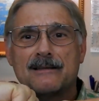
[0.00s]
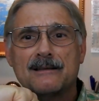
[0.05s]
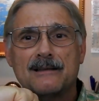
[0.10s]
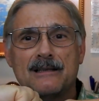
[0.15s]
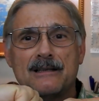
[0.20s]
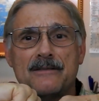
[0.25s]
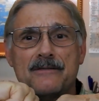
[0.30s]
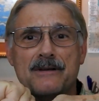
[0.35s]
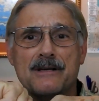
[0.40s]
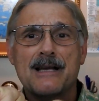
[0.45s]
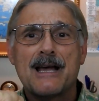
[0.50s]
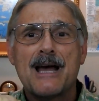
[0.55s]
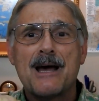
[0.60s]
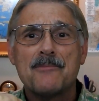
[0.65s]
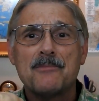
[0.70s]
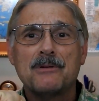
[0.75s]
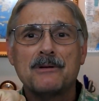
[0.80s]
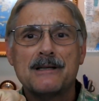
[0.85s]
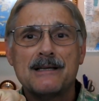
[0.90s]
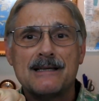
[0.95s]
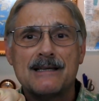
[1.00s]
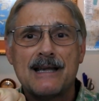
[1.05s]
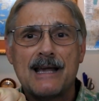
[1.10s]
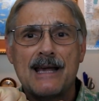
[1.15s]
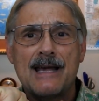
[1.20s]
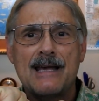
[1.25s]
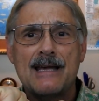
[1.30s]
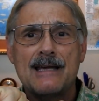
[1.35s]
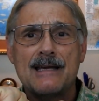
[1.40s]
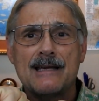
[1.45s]
living happily
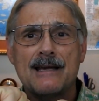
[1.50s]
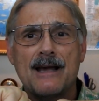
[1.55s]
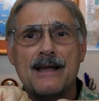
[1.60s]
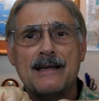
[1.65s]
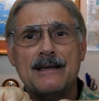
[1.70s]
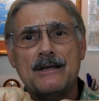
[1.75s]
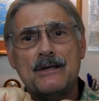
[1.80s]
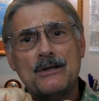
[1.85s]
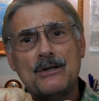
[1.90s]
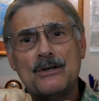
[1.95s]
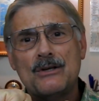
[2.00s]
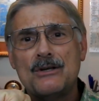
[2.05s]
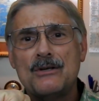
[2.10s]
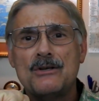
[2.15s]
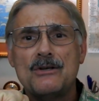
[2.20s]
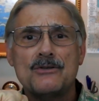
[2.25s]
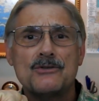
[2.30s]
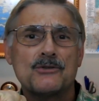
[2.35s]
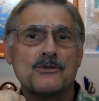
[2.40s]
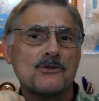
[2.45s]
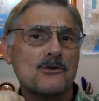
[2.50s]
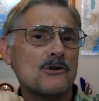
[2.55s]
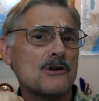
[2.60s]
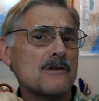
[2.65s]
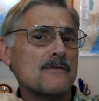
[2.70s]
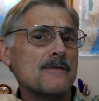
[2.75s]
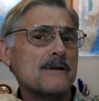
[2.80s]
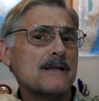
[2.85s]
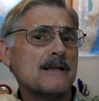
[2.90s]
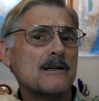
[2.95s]
gay is sort
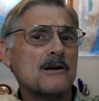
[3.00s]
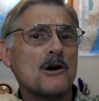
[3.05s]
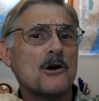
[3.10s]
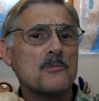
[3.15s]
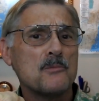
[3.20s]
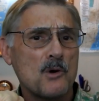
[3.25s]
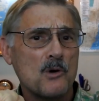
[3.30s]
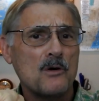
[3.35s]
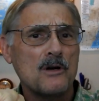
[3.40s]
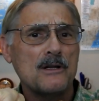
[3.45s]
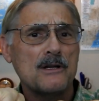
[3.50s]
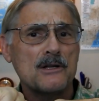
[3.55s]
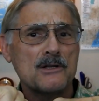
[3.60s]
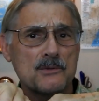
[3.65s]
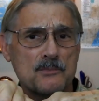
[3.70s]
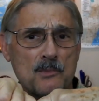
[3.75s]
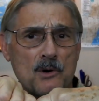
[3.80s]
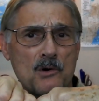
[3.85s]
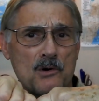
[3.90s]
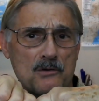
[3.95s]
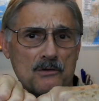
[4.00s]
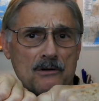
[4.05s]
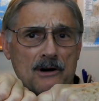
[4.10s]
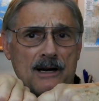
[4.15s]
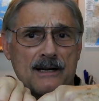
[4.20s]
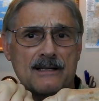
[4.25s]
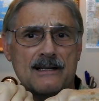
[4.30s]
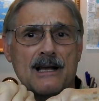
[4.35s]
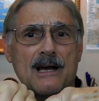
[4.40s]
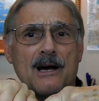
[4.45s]
of in a harmonious mode
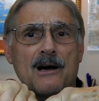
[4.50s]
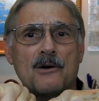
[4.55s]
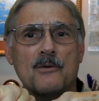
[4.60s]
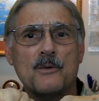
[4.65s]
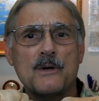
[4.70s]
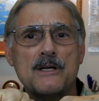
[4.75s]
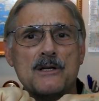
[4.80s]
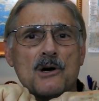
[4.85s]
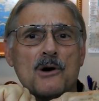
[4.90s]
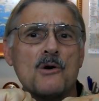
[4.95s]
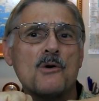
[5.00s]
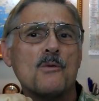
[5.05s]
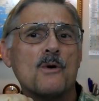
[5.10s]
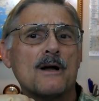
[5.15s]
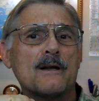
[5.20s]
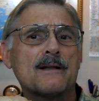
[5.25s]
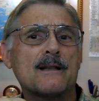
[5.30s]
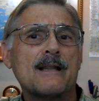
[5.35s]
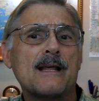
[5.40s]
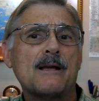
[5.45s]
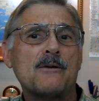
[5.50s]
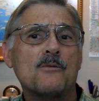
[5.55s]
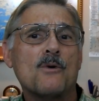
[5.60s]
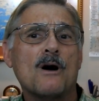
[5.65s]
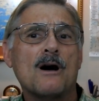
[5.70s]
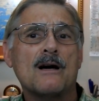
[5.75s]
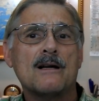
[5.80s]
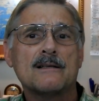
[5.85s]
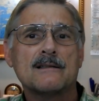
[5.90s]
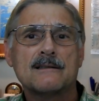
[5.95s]
right now. We know what they
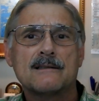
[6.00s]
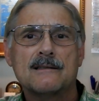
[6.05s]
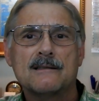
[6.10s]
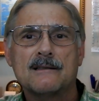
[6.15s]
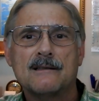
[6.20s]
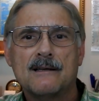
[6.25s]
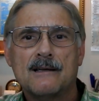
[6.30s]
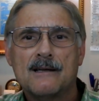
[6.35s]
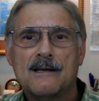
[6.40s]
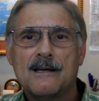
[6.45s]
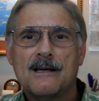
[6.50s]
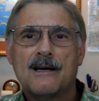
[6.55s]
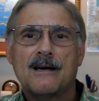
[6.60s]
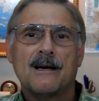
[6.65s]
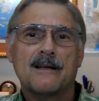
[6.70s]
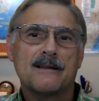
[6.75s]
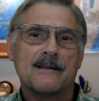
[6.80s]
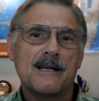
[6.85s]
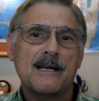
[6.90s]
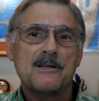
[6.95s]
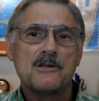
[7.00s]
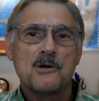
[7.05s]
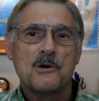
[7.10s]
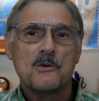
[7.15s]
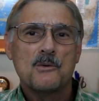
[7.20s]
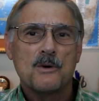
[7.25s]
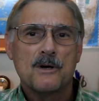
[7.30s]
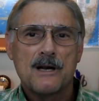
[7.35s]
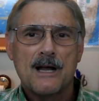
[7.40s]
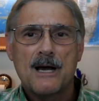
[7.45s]
want. They
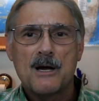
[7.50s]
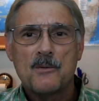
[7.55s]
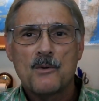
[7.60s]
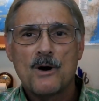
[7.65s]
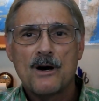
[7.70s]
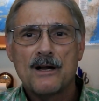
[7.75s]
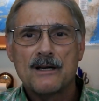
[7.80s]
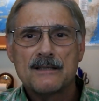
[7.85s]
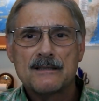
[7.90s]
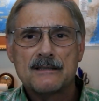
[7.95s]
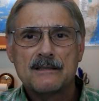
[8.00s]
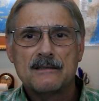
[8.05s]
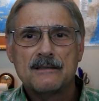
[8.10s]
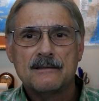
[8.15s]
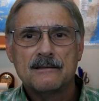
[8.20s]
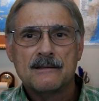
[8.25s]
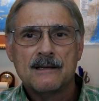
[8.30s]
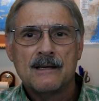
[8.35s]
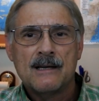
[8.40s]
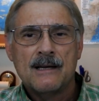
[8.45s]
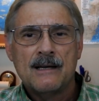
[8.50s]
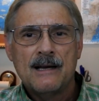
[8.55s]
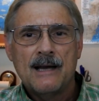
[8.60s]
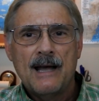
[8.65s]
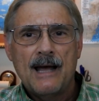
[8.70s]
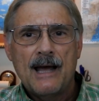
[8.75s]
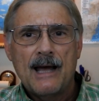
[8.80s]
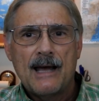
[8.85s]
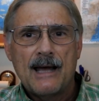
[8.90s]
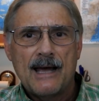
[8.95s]
know what I want.
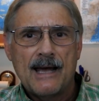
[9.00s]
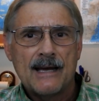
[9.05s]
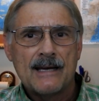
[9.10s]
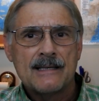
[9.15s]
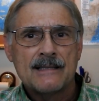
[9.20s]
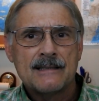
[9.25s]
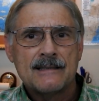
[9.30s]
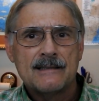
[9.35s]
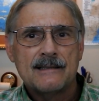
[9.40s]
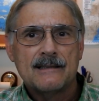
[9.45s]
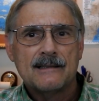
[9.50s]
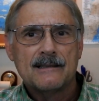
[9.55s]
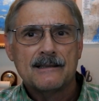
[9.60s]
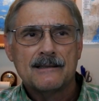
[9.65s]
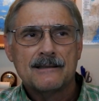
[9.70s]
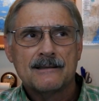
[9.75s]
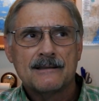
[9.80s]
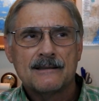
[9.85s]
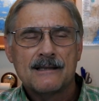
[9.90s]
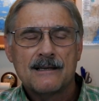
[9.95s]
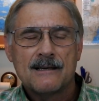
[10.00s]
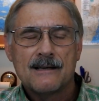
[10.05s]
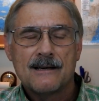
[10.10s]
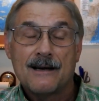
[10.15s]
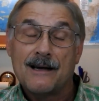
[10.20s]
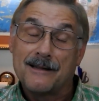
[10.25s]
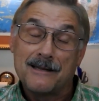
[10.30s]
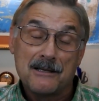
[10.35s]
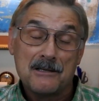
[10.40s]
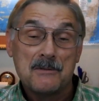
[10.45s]
And I
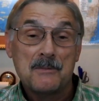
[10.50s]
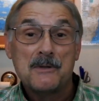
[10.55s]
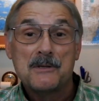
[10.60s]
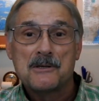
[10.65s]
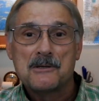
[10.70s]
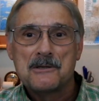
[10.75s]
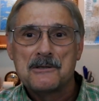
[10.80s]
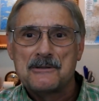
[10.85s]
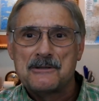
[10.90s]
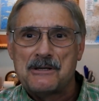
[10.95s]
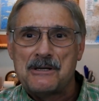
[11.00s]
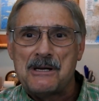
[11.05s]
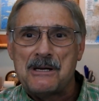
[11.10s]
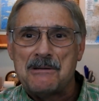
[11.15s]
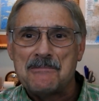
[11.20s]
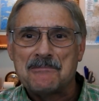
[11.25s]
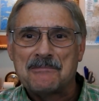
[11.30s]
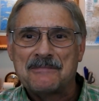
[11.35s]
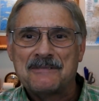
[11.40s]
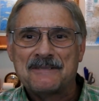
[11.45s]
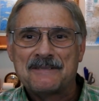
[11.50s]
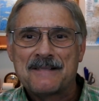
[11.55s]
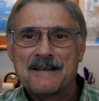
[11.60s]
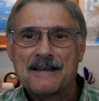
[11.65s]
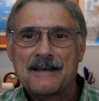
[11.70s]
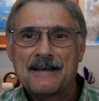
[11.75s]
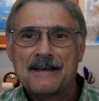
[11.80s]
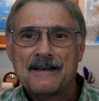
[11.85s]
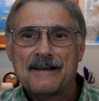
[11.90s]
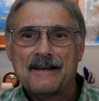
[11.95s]
think it'll be a good team.
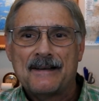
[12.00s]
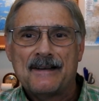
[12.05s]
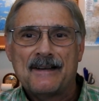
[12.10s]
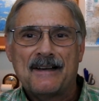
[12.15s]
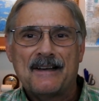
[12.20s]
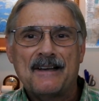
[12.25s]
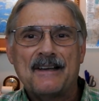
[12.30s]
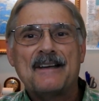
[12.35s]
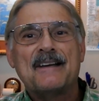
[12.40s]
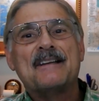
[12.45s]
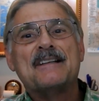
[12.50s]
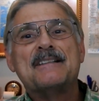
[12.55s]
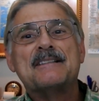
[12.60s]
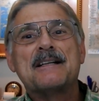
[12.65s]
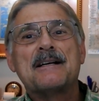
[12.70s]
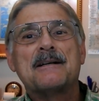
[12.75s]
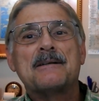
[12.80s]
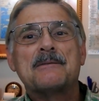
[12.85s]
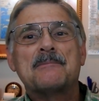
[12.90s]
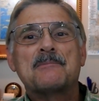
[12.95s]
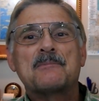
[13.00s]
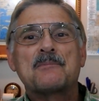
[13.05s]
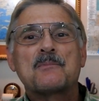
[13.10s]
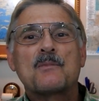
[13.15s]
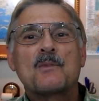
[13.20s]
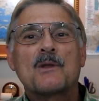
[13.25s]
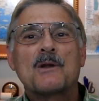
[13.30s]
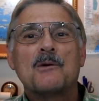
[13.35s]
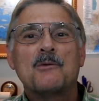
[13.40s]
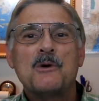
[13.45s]
And
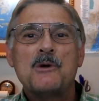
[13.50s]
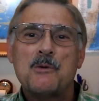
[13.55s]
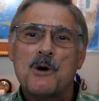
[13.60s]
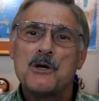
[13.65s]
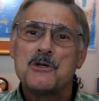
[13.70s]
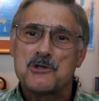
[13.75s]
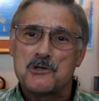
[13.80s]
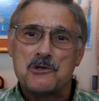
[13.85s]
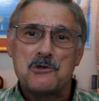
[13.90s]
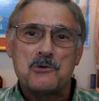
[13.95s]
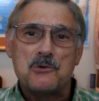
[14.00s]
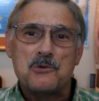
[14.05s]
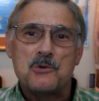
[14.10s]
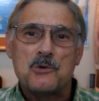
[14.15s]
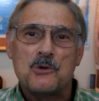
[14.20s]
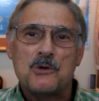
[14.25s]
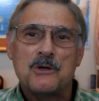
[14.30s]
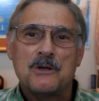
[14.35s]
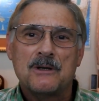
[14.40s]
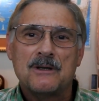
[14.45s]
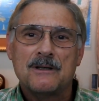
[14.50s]
we want you.